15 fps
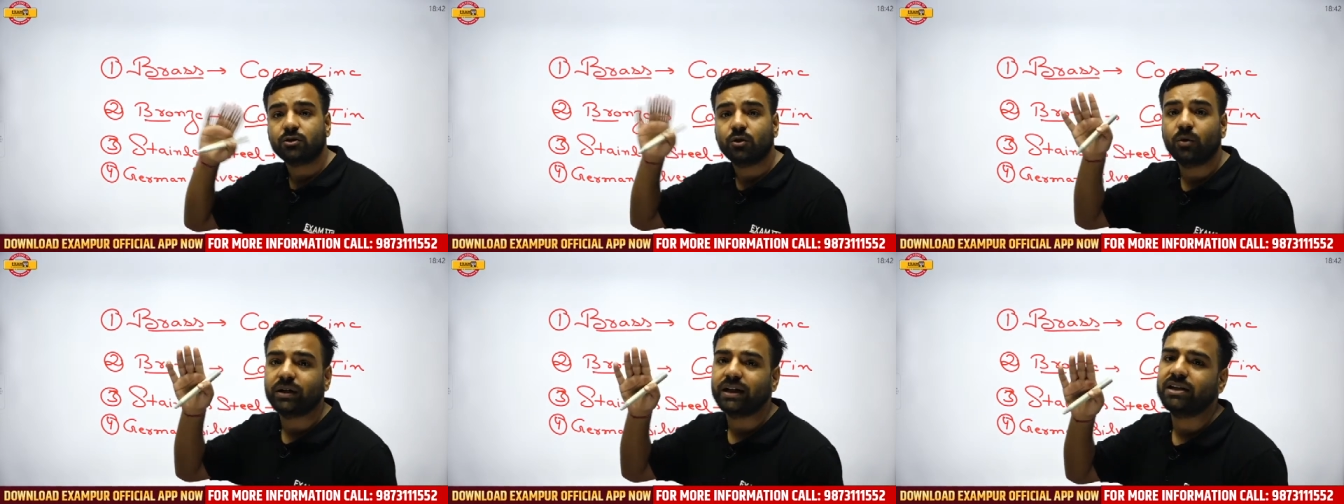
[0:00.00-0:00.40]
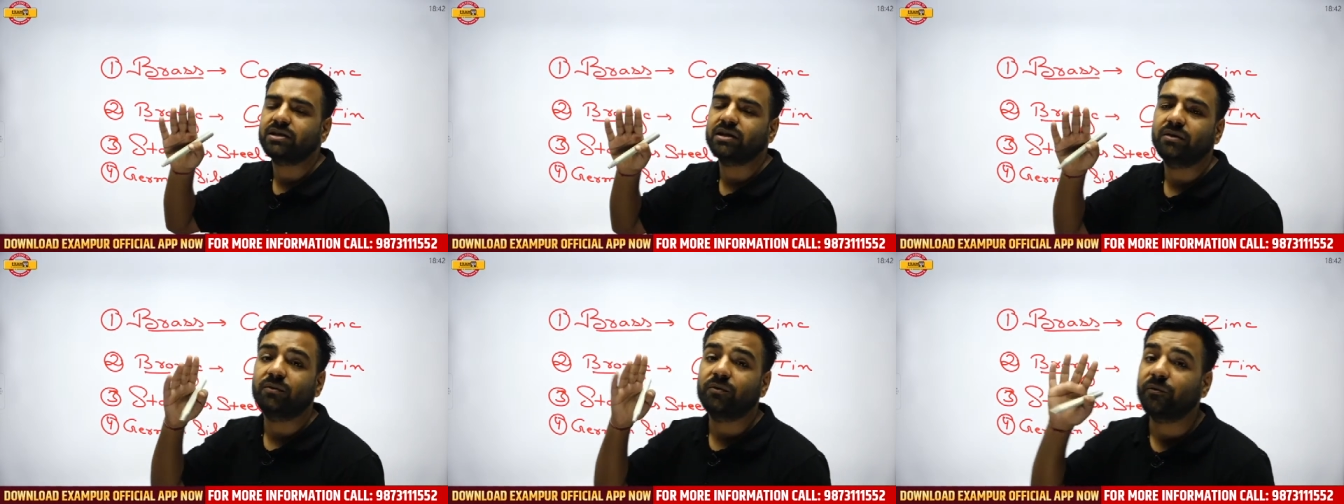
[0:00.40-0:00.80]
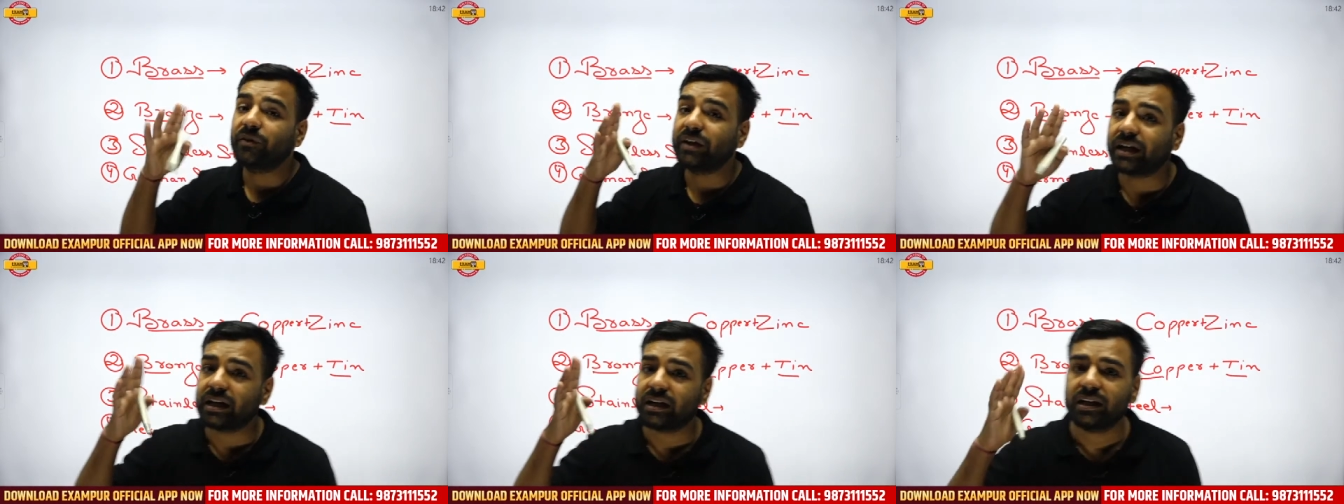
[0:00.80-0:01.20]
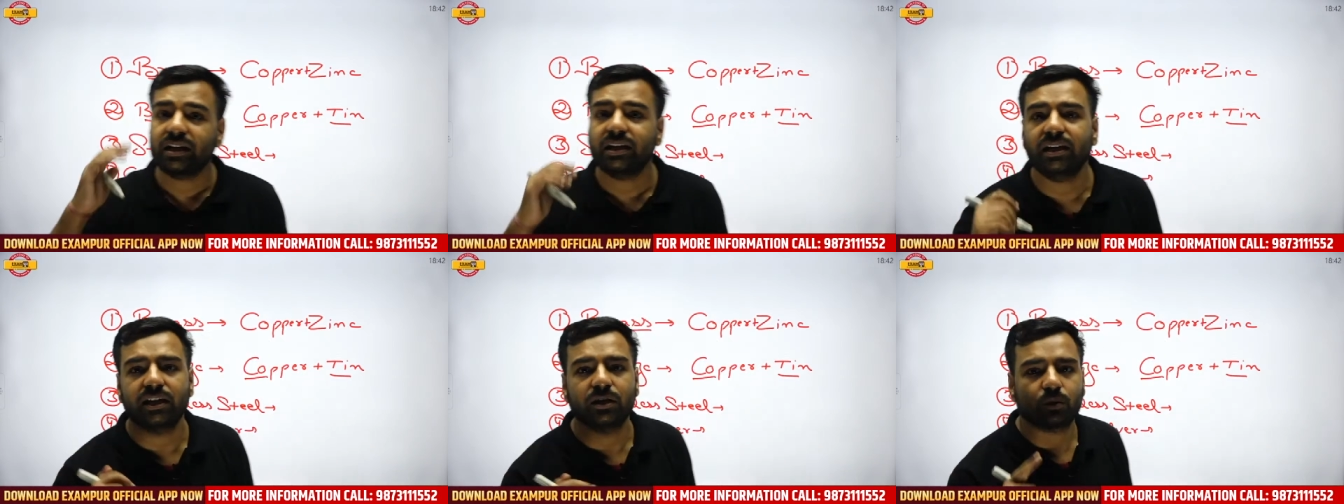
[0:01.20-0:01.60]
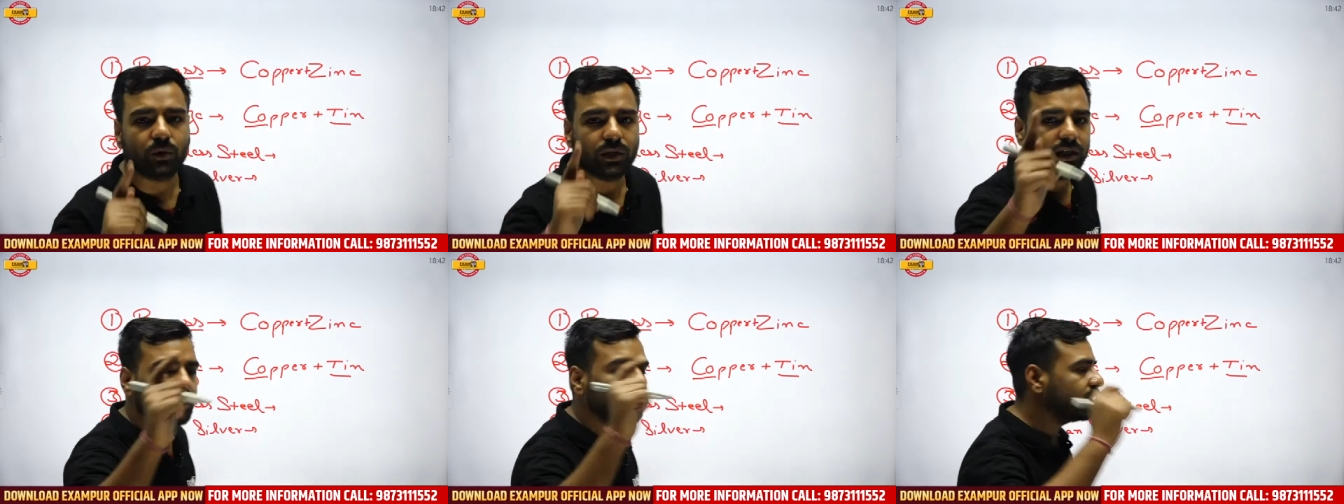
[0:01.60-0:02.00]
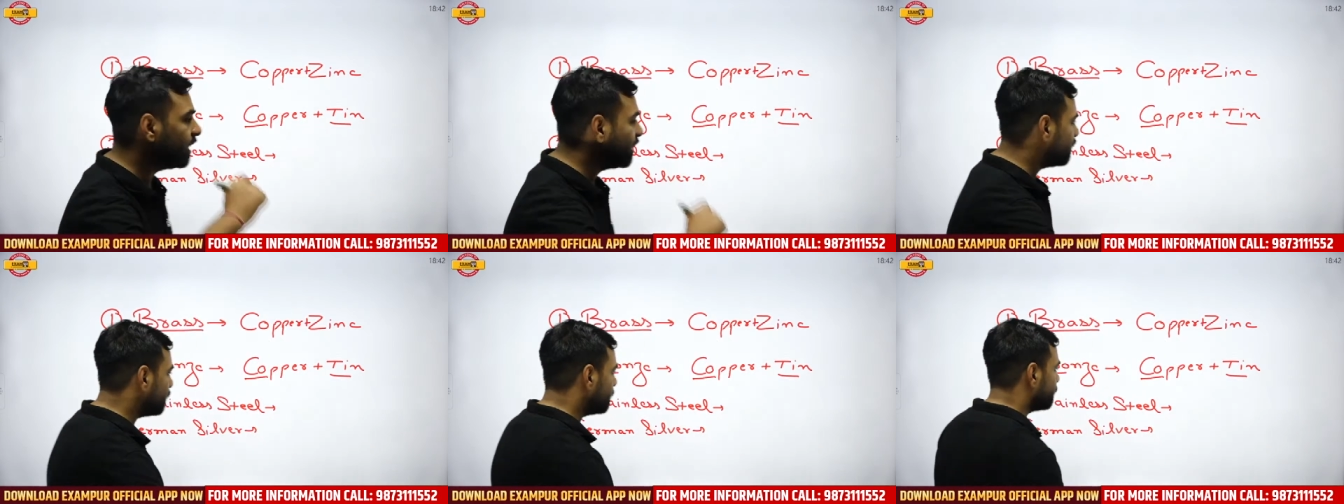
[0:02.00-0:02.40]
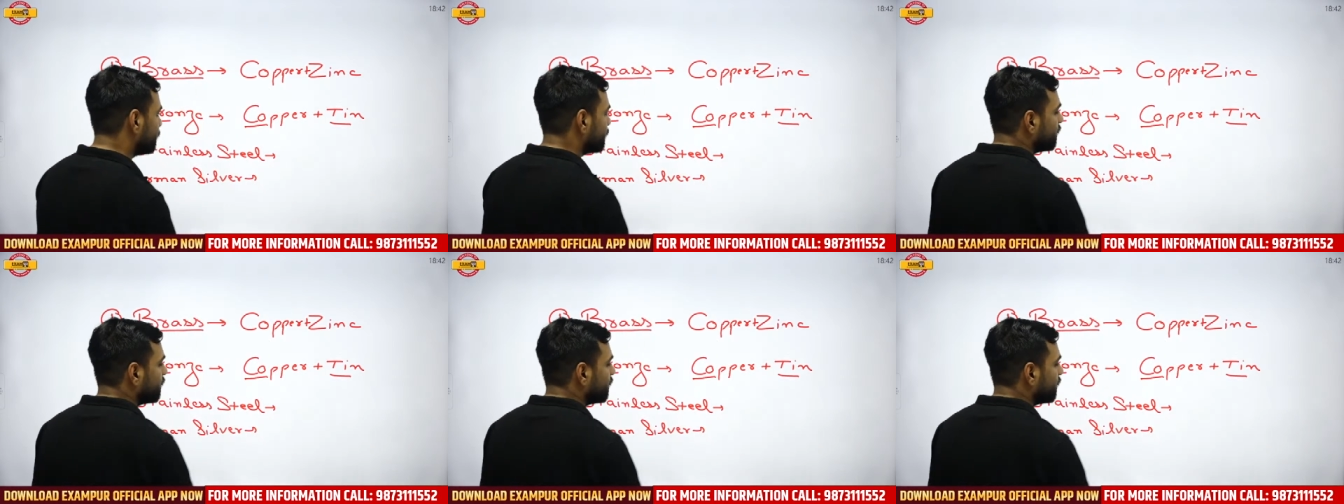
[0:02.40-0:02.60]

So, there is no tension. Fikar nahi hai koi.